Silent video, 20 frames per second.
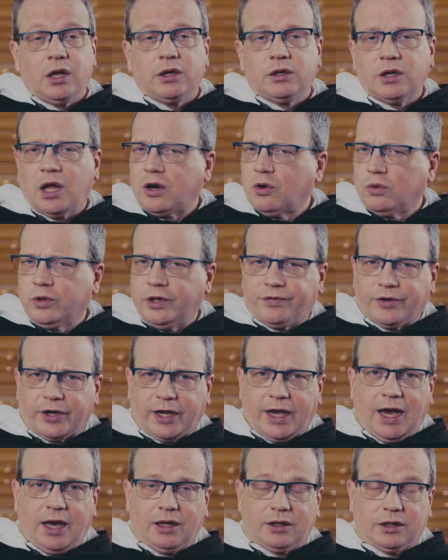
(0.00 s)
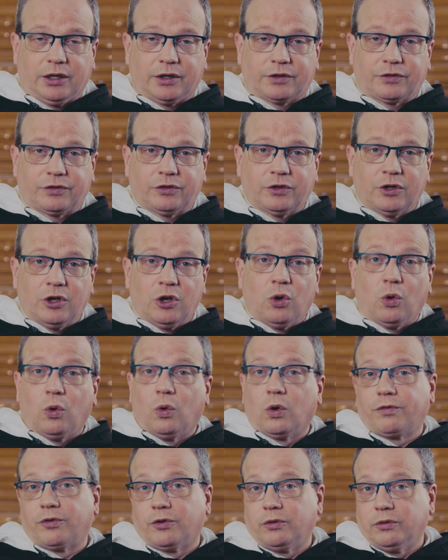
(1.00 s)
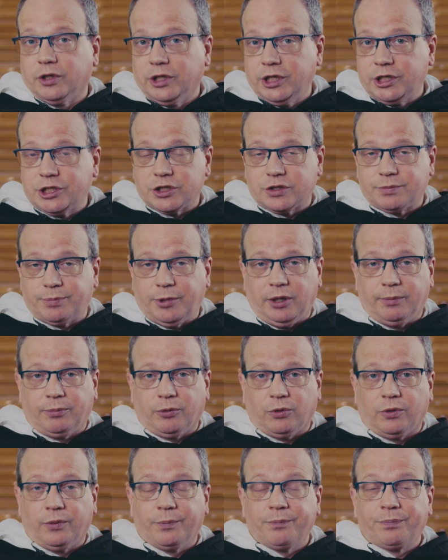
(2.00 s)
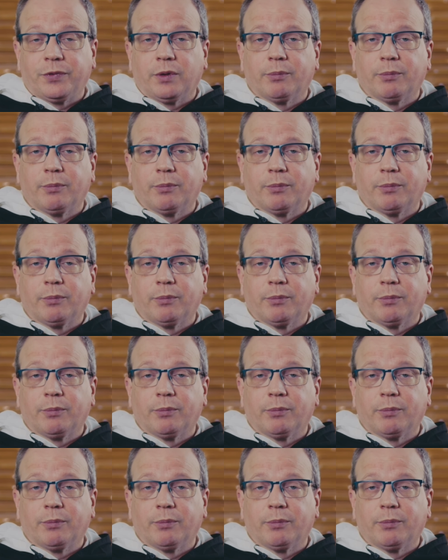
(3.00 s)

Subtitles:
not only for Catholics or for religious people,